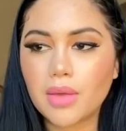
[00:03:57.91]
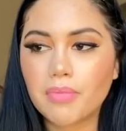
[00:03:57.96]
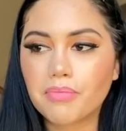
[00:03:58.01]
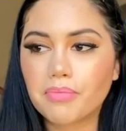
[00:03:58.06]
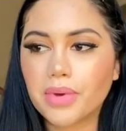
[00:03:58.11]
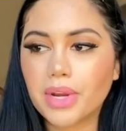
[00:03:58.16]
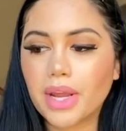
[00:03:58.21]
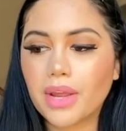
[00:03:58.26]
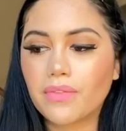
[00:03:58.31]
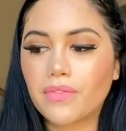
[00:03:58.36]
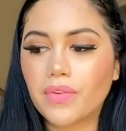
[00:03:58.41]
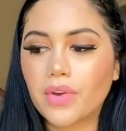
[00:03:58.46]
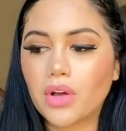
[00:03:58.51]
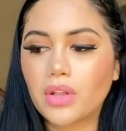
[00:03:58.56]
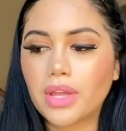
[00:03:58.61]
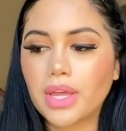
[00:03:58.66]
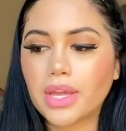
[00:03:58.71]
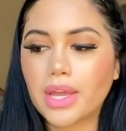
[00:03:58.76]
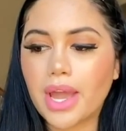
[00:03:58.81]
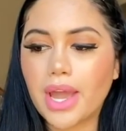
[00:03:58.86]
but I felt
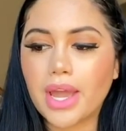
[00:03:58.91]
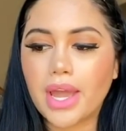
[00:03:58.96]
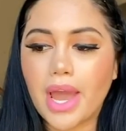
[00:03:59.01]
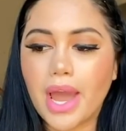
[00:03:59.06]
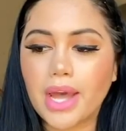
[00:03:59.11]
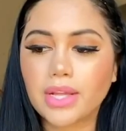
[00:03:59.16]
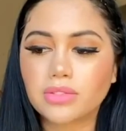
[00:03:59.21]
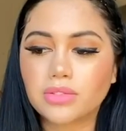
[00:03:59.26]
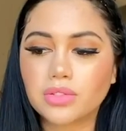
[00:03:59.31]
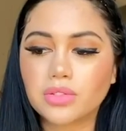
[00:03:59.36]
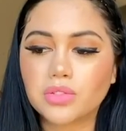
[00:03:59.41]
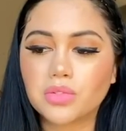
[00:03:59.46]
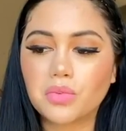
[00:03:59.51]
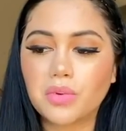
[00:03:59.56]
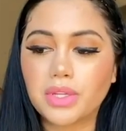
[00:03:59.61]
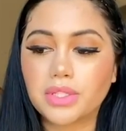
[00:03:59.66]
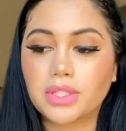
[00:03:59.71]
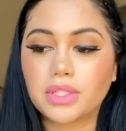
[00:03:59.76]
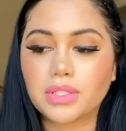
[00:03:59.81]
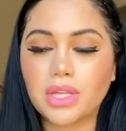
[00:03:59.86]
like I had to do
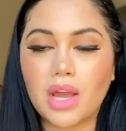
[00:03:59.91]
it since I